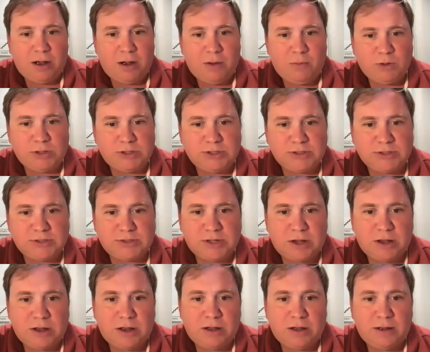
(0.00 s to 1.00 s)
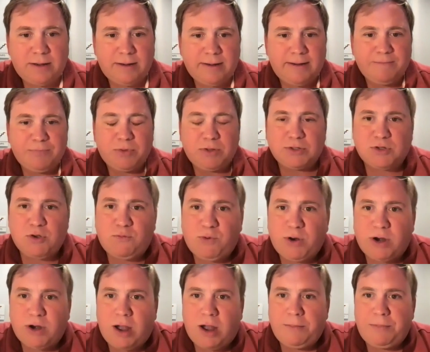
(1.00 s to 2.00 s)
which is a
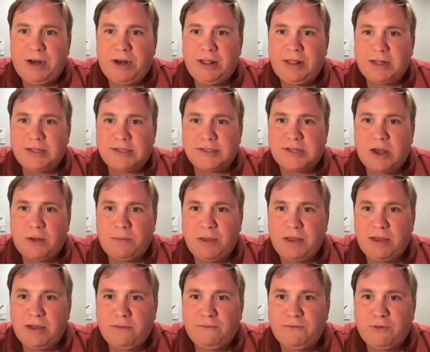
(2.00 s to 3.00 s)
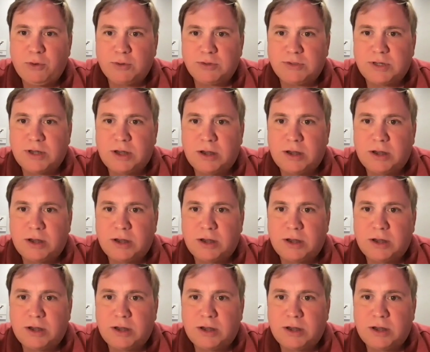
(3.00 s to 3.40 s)
software company that's helping folks